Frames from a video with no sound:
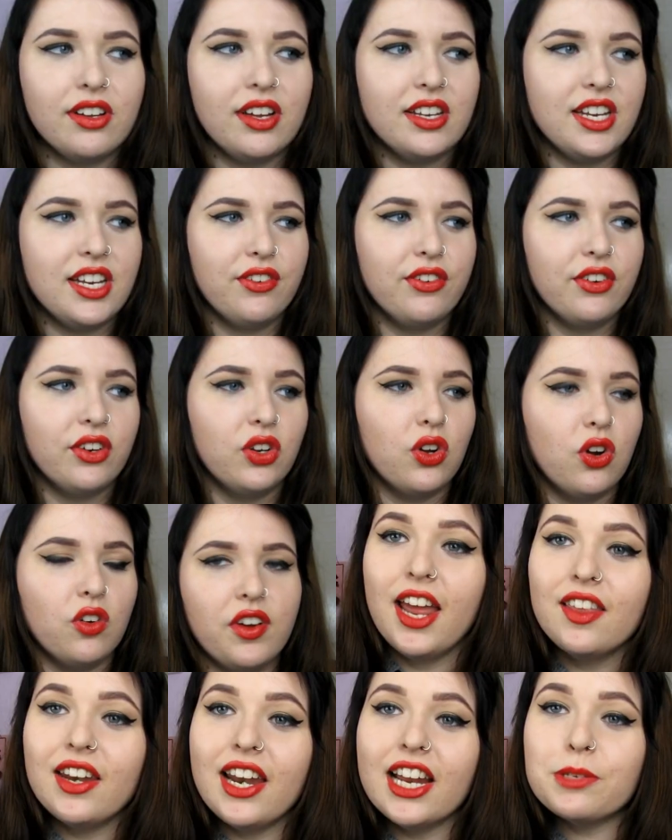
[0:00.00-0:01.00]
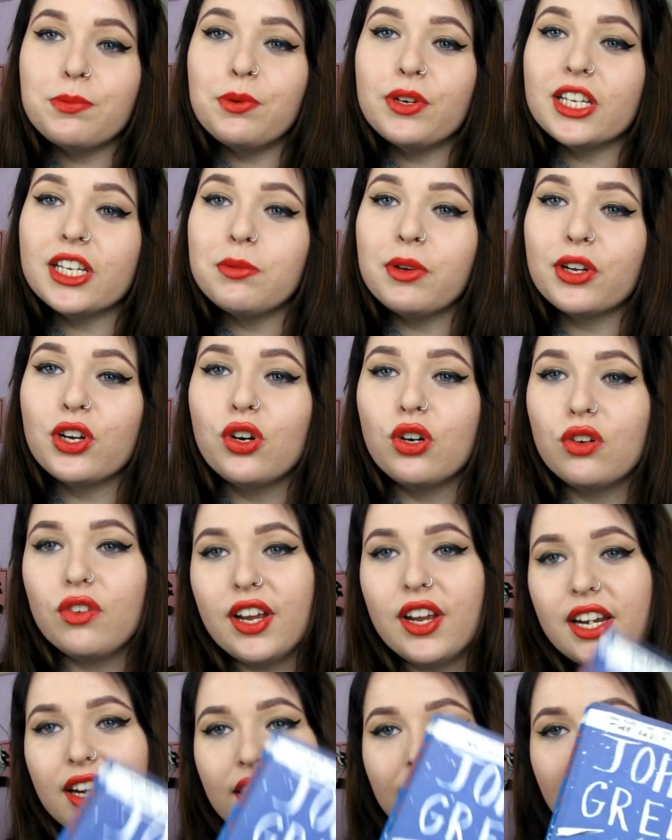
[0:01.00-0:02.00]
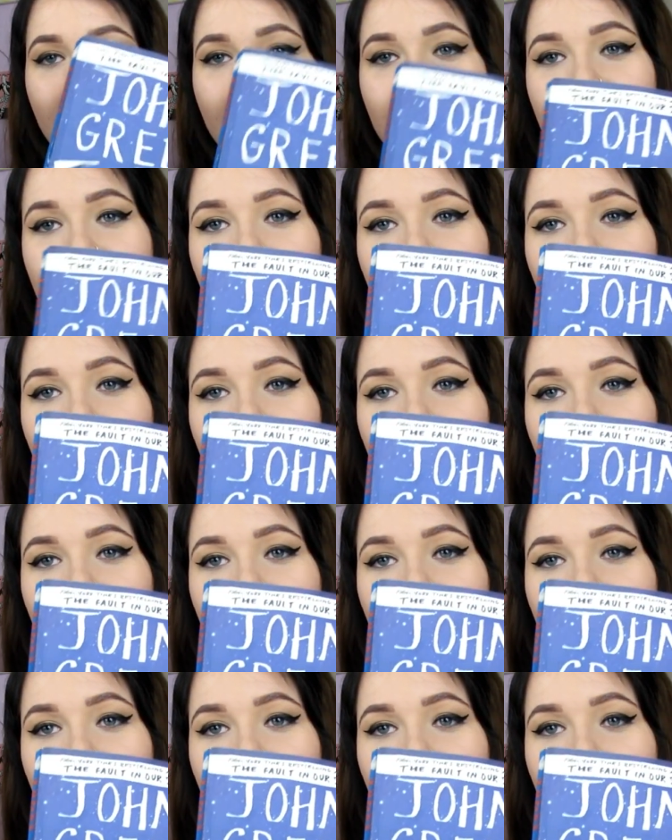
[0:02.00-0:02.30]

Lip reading: a different cover. The next book is my current read, and that is